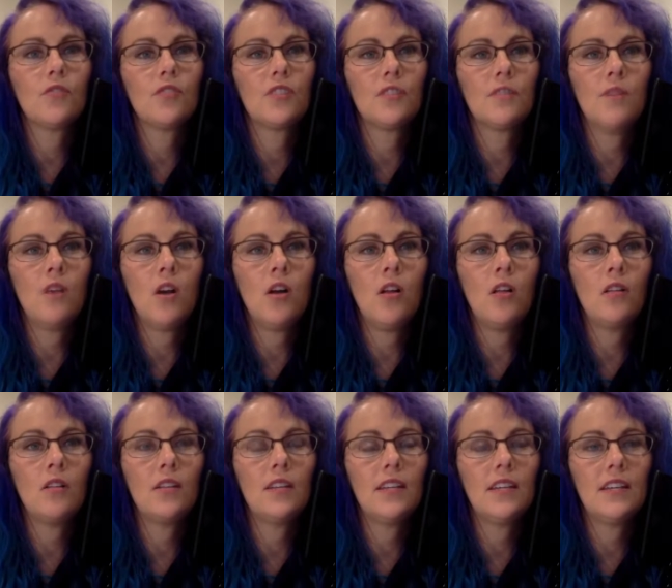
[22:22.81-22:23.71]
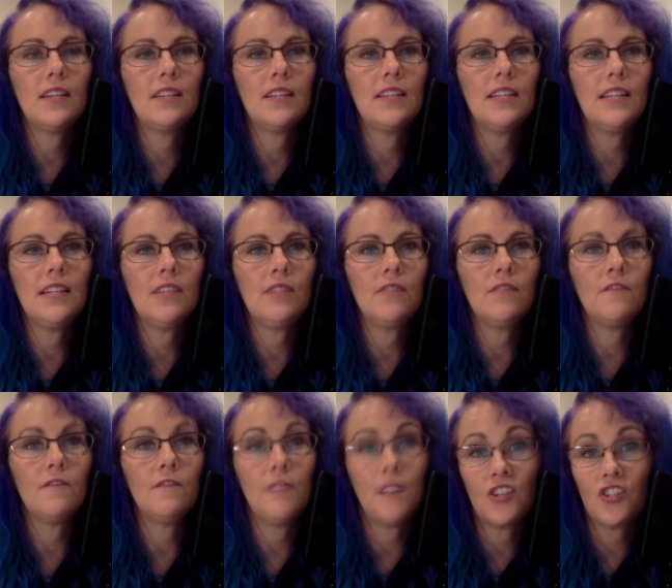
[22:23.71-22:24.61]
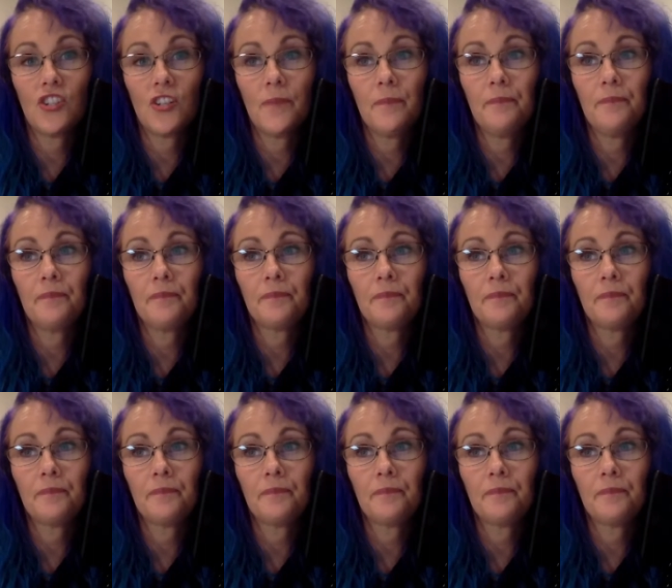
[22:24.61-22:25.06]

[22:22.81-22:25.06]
small kid's ear infection.